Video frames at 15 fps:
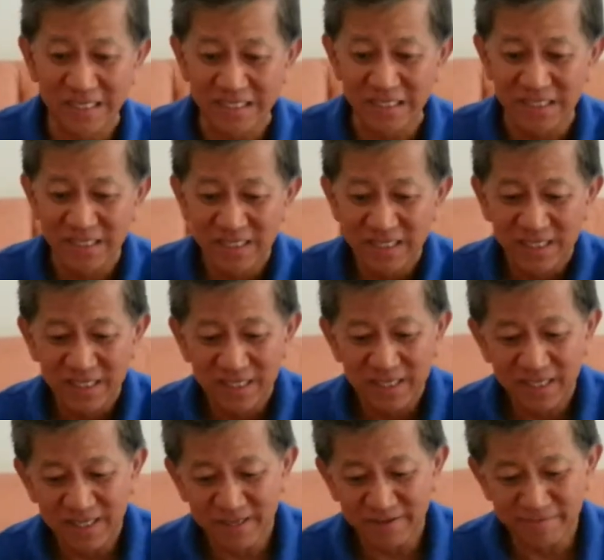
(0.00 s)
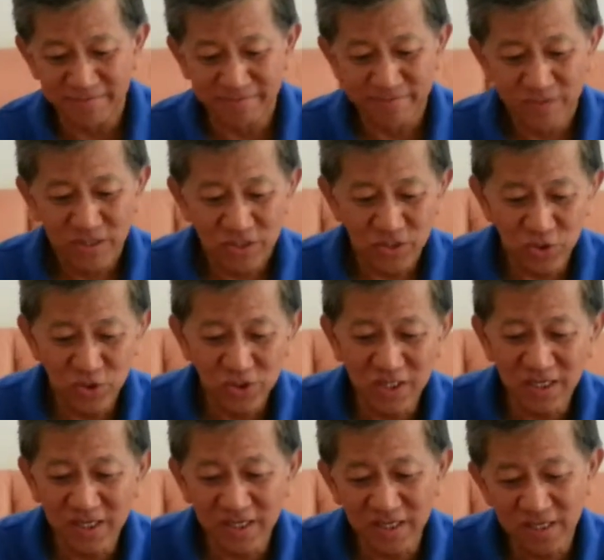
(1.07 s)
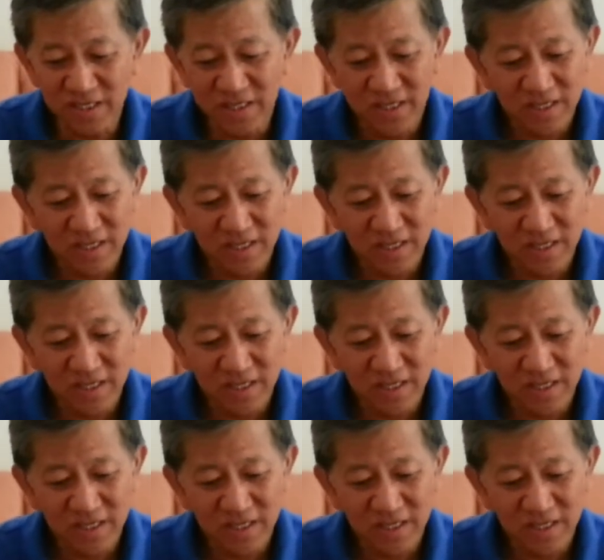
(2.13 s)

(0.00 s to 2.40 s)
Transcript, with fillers: it. Um, usually